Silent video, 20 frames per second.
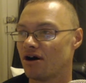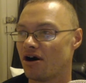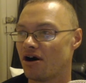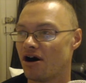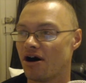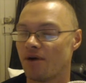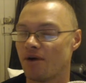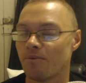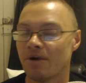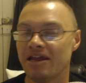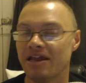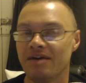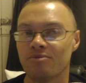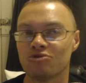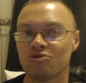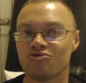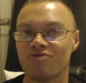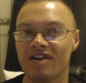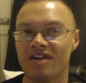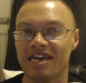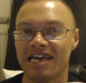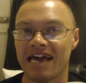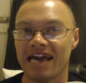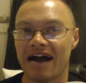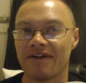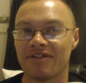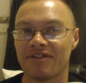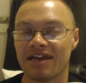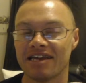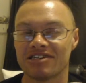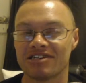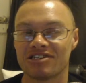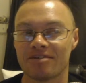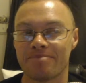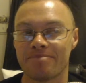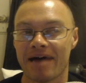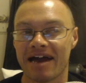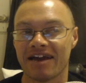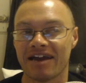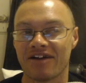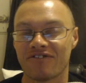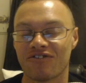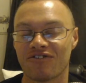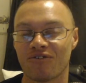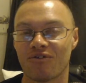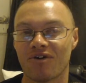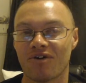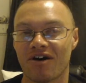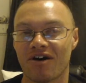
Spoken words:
when he was reading out the list of pain, I thought,